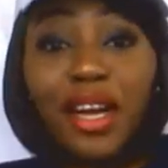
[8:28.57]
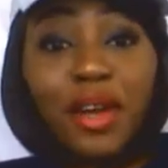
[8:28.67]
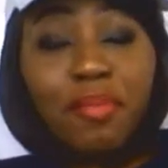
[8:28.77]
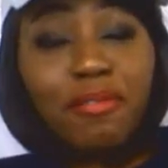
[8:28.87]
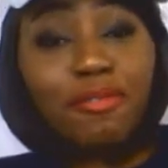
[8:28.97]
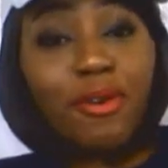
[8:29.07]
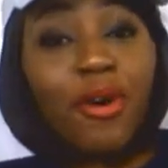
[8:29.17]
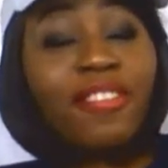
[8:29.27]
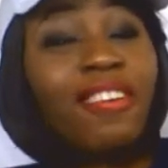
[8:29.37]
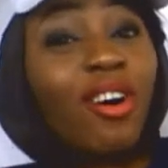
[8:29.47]
then number
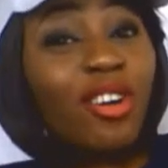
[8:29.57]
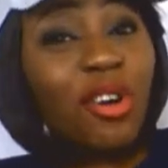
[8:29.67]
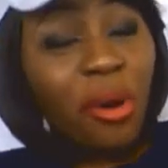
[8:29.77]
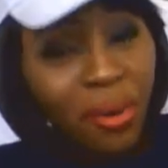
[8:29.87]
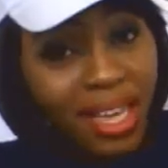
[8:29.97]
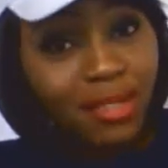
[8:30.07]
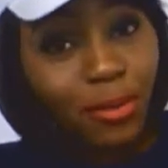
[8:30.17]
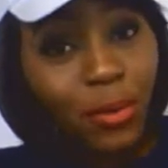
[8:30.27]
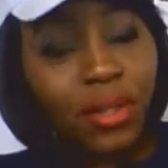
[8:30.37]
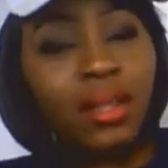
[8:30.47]
four, the
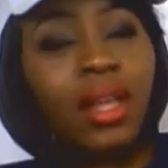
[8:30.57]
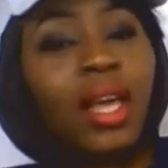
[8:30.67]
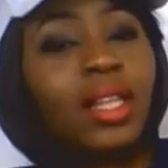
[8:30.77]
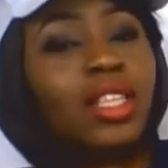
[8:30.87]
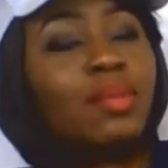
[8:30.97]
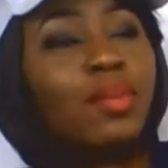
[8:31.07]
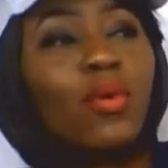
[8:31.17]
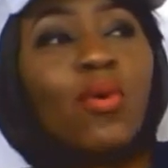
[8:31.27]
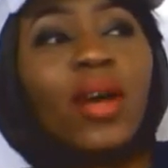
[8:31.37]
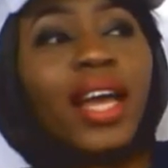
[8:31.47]
ungrateful. Those
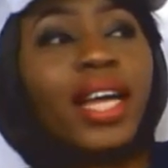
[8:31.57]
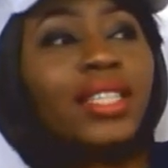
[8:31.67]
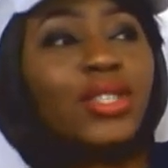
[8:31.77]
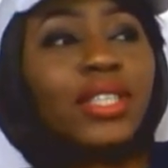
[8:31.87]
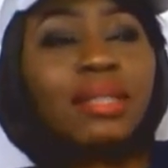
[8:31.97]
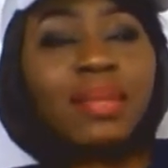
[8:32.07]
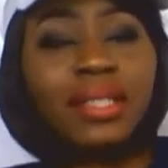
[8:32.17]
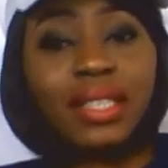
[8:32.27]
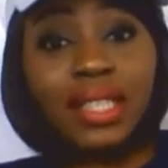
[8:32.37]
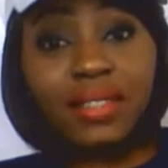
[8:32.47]
people who can't just be
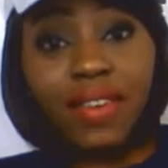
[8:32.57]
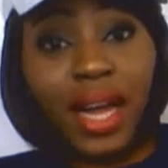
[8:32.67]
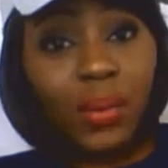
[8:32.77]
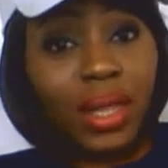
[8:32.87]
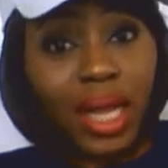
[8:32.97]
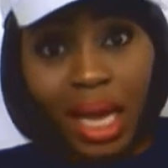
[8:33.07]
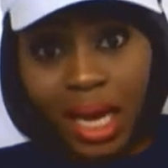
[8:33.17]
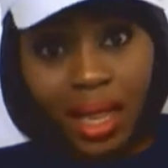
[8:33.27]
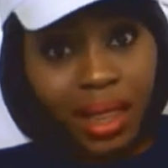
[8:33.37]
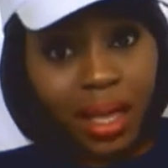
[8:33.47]
satisfied with
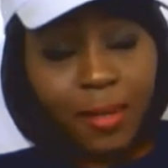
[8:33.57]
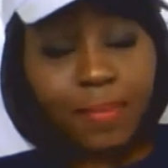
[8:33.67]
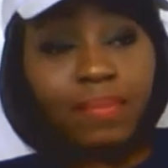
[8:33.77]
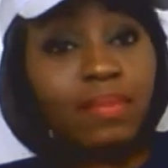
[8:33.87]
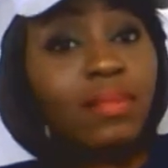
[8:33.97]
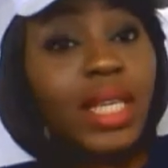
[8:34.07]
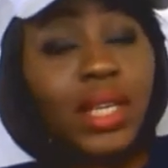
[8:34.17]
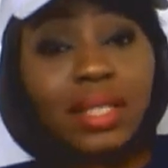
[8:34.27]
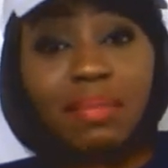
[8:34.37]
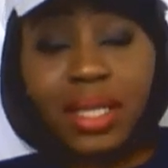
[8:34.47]
anything.
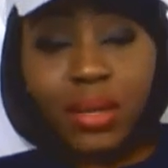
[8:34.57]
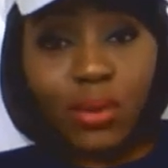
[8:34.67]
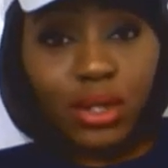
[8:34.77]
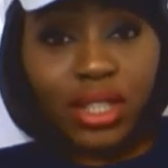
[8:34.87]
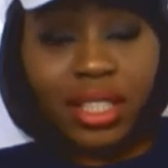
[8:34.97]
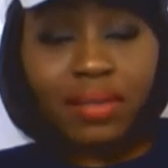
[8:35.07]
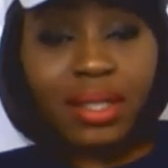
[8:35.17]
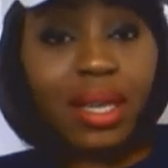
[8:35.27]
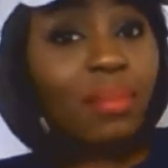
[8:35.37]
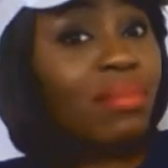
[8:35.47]
Doesn't matter what you give
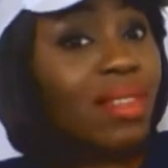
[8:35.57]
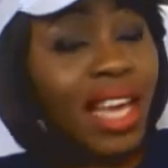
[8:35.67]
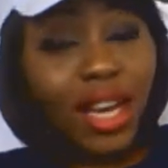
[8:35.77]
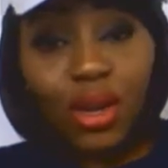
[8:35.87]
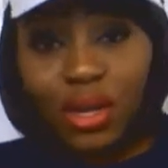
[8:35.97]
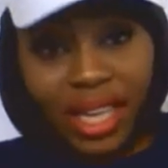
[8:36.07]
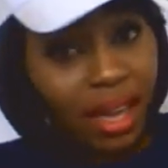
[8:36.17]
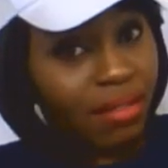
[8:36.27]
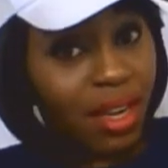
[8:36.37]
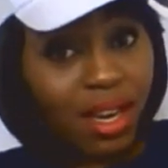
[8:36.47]
to them, they are not
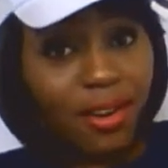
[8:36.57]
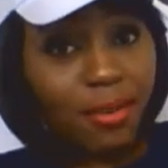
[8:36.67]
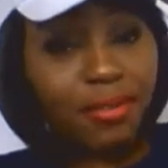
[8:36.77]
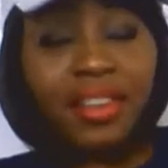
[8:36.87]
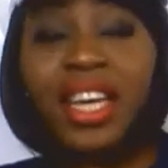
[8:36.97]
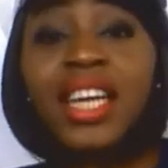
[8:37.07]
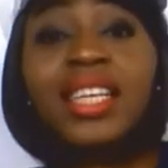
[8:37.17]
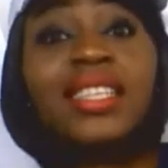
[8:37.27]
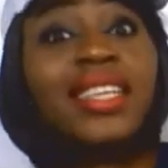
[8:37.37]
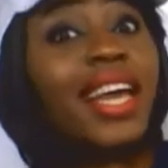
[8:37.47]
having enough.
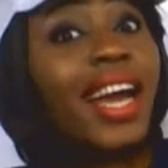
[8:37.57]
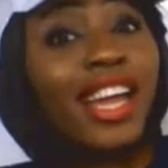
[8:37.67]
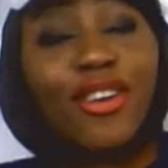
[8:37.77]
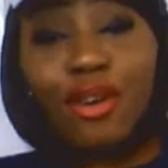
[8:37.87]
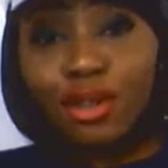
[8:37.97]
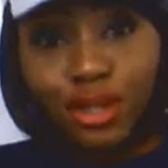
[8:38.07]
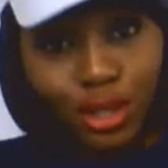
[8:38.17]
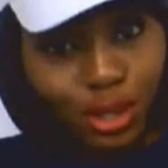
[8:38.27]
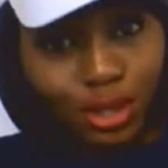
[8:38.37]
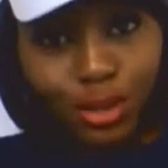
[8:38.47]
They are not
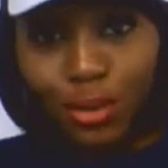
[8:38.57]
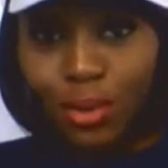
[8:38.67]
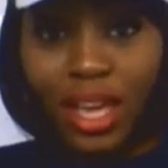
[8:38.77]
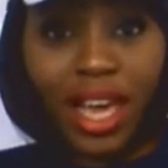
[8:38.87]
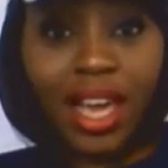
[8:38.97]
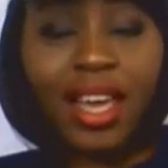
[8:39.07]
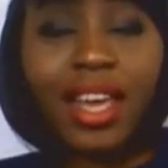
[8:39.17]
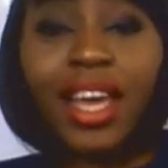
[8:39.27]
just okay,